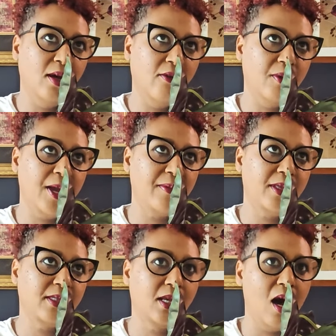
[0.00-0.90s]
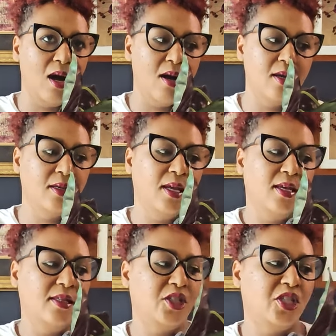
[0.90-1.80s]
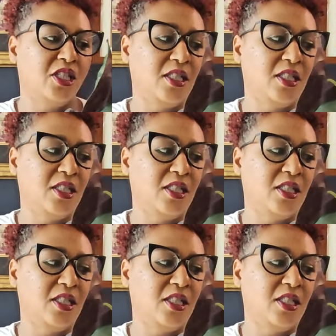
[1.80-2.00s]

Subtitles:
of the babies gone, she's